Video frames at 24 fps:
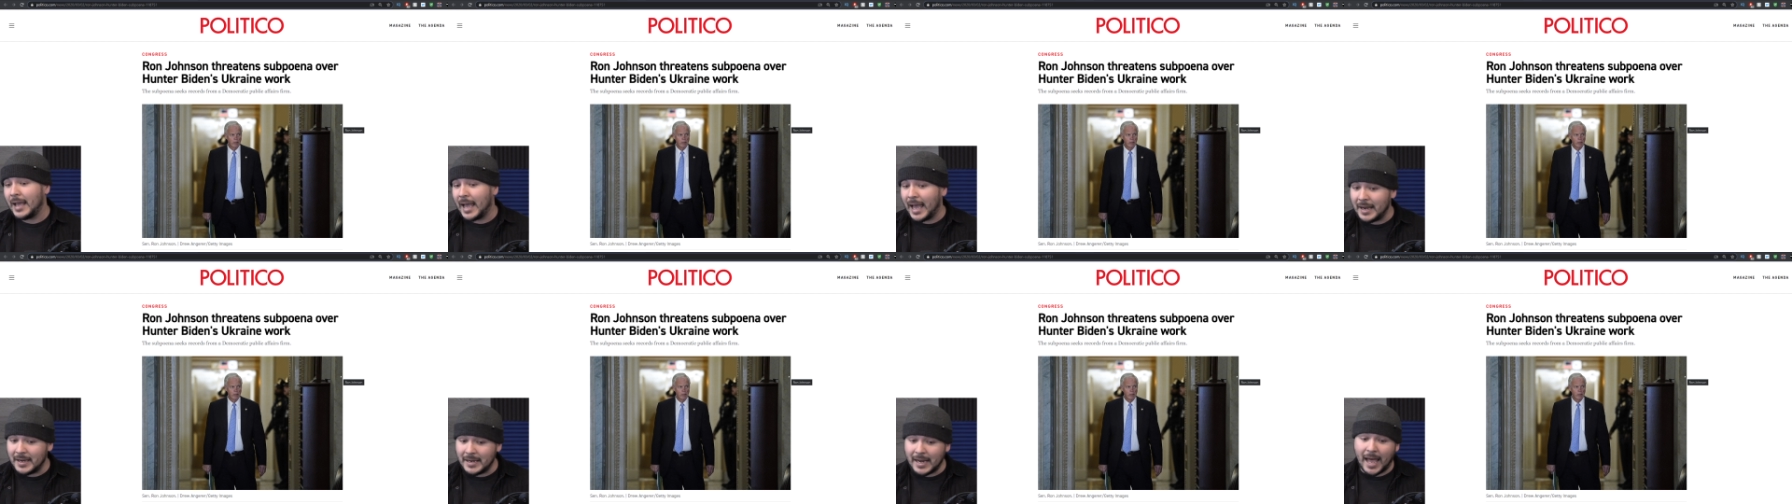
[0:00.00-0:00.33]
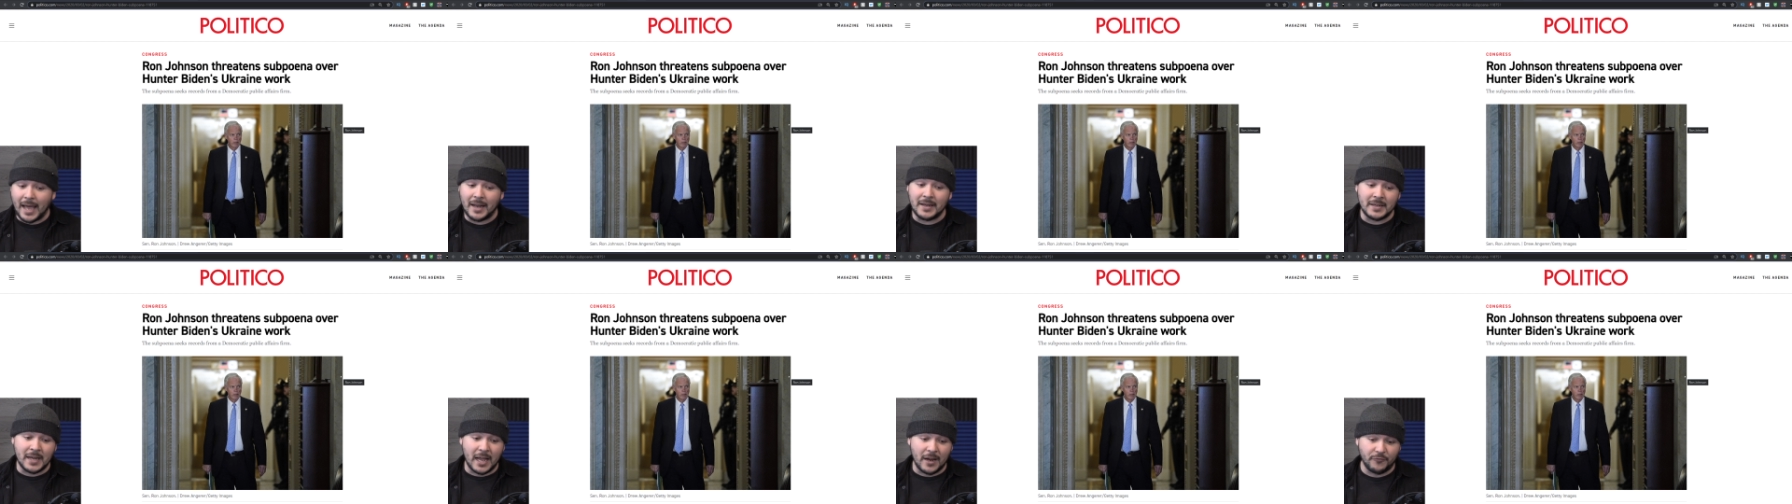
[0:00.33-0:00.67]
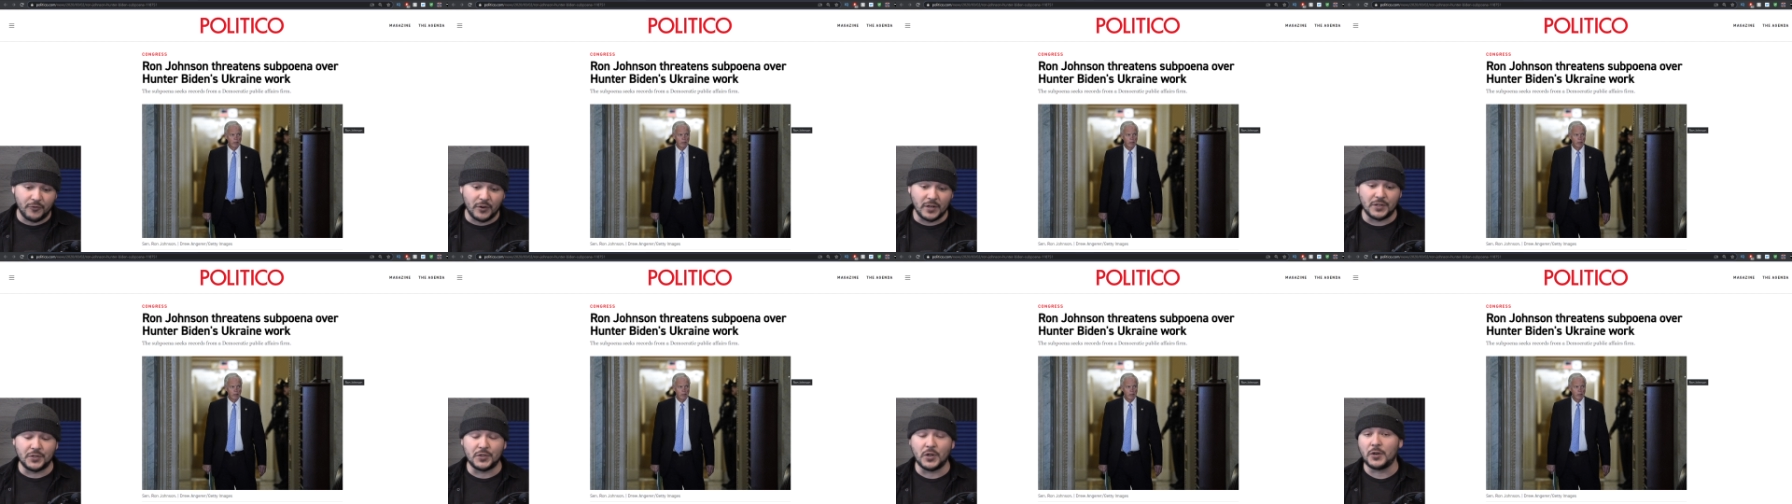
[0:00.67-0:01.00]
And not in
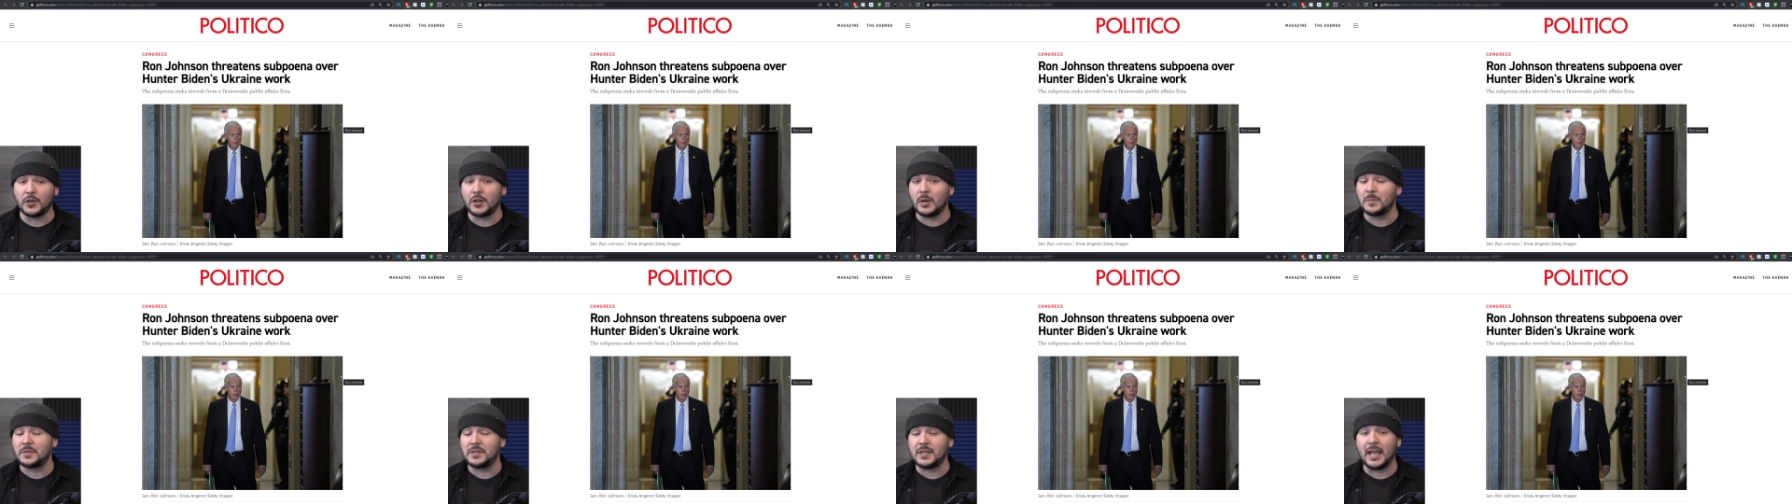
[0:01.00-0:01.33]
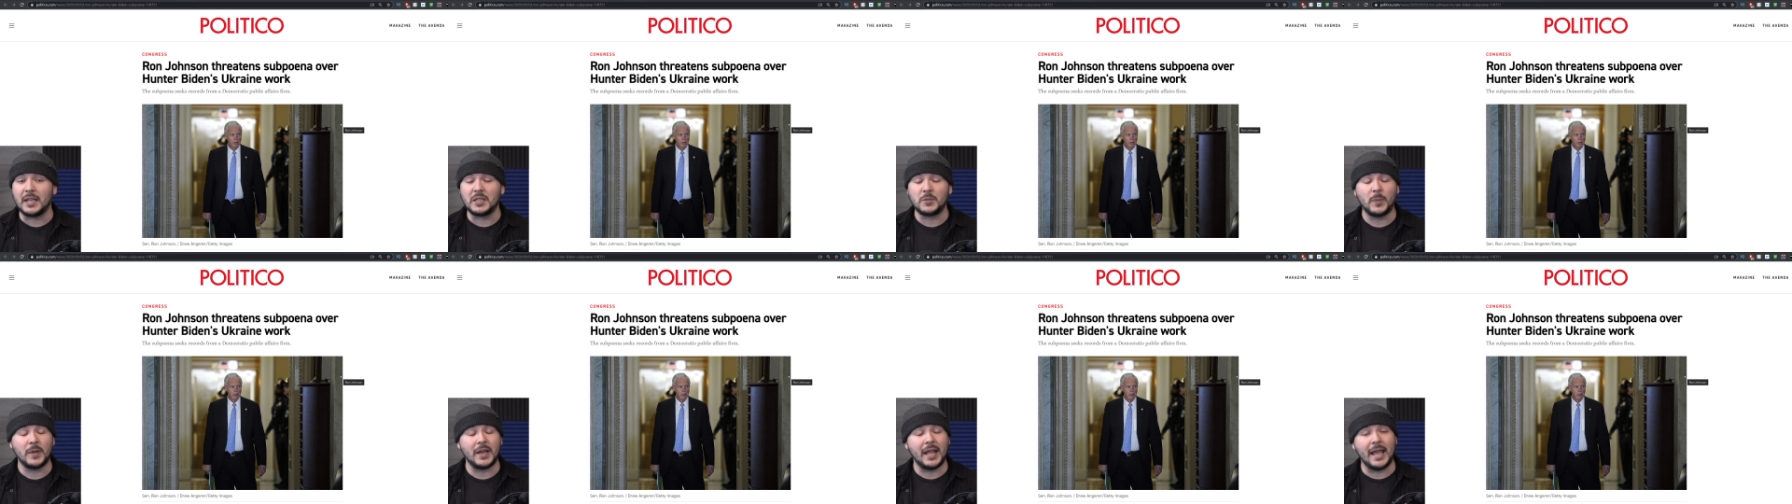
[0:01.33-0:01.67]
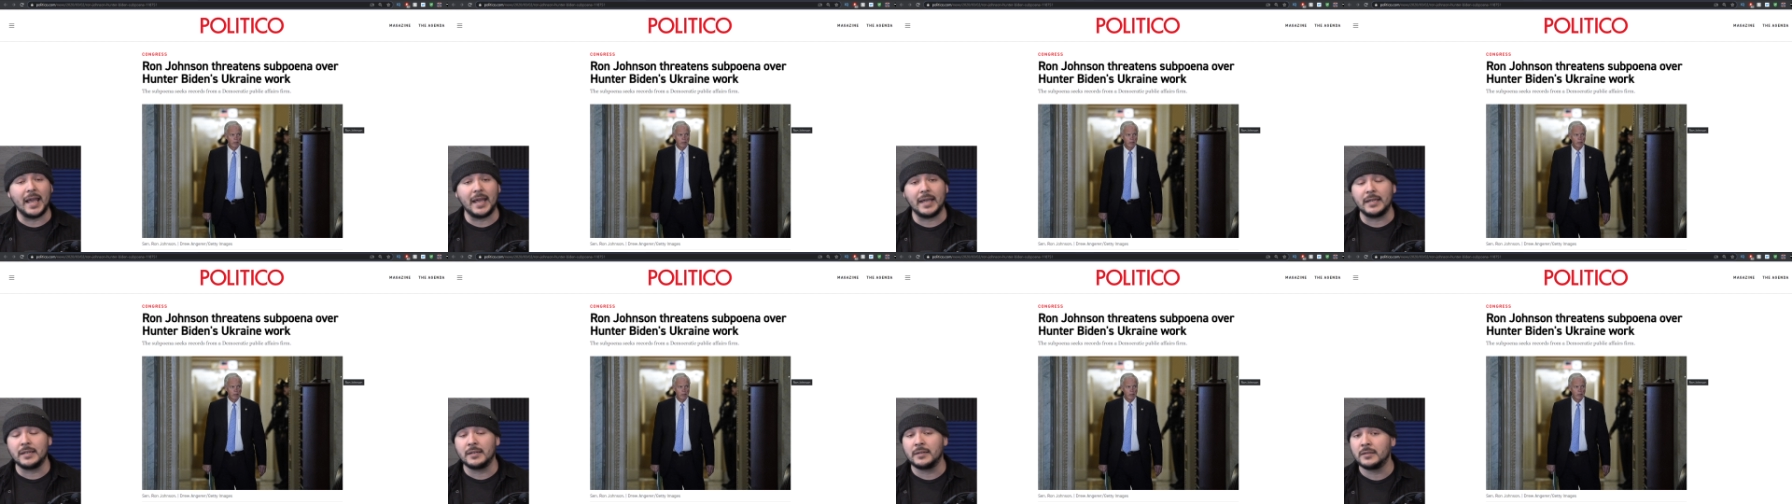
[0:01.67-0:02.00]
every circumstance, but
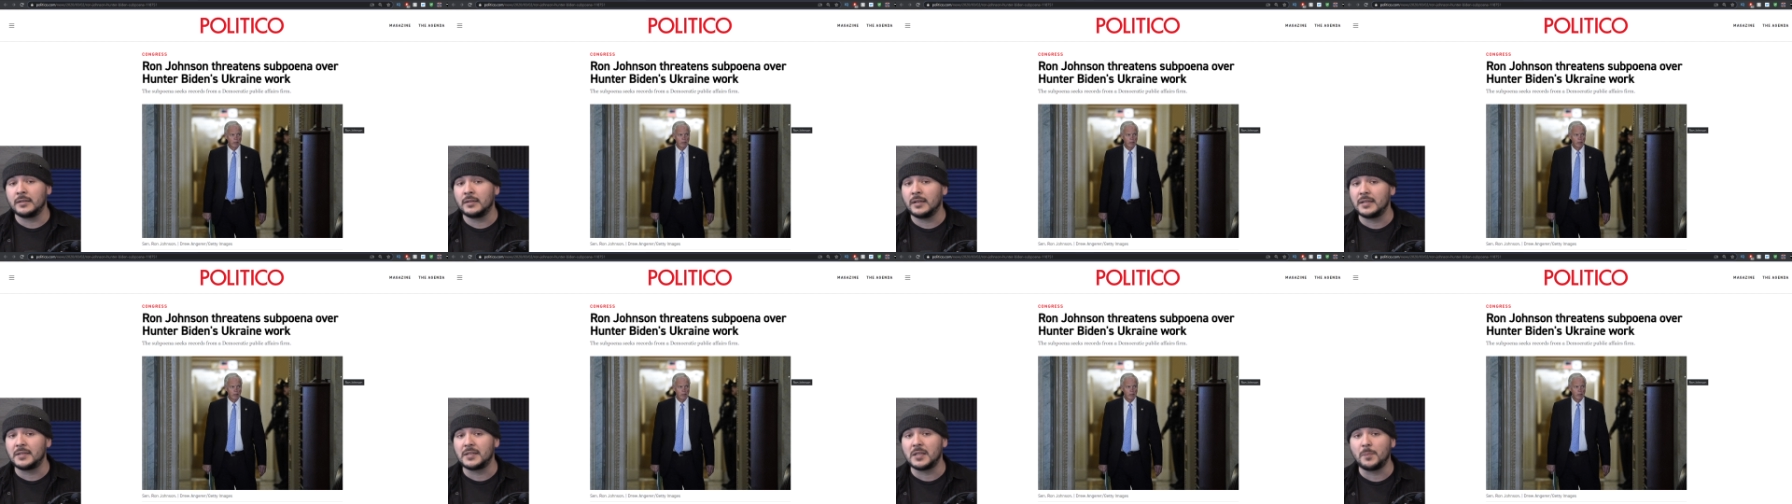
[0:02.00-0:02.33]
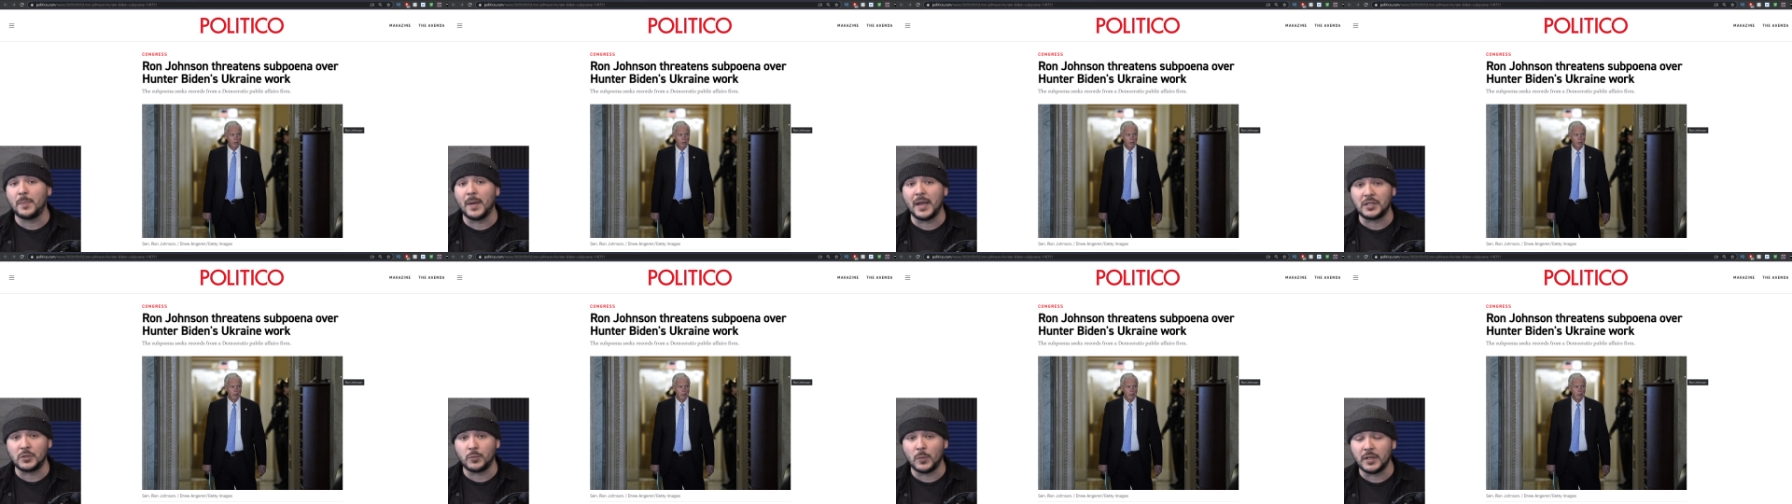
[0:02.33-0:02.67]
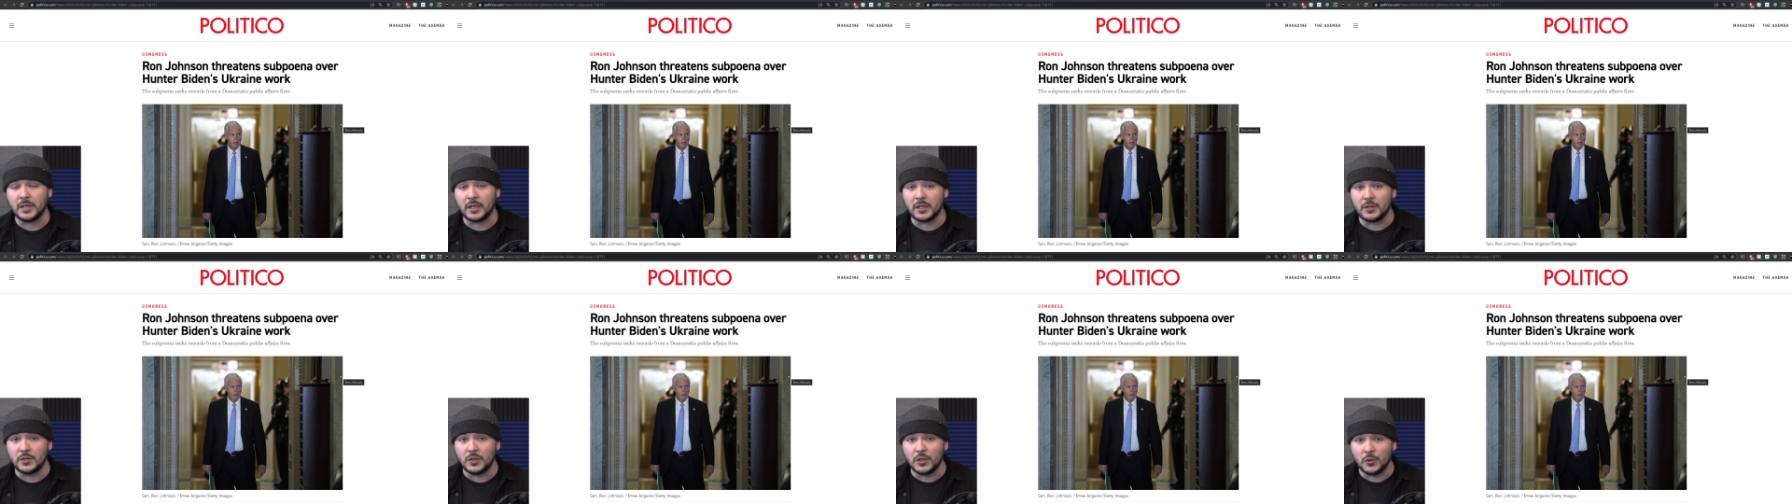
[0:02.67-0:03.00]
hey, it's the best we
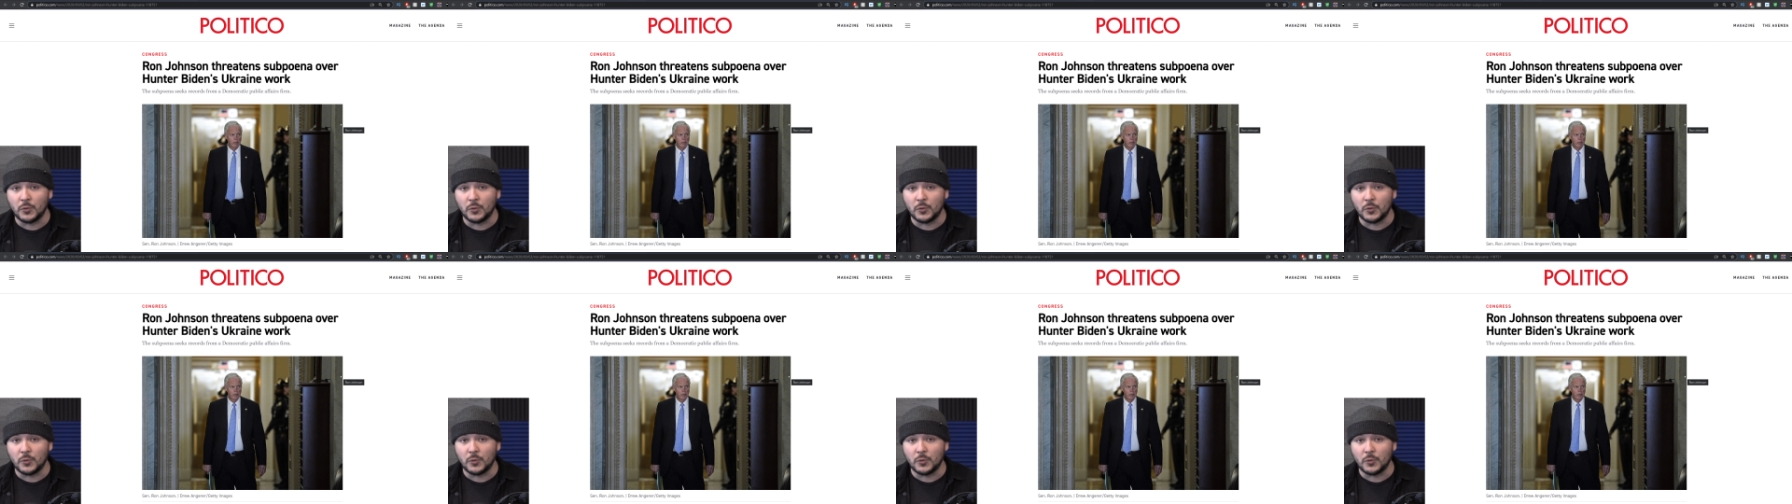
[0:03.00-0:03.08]
can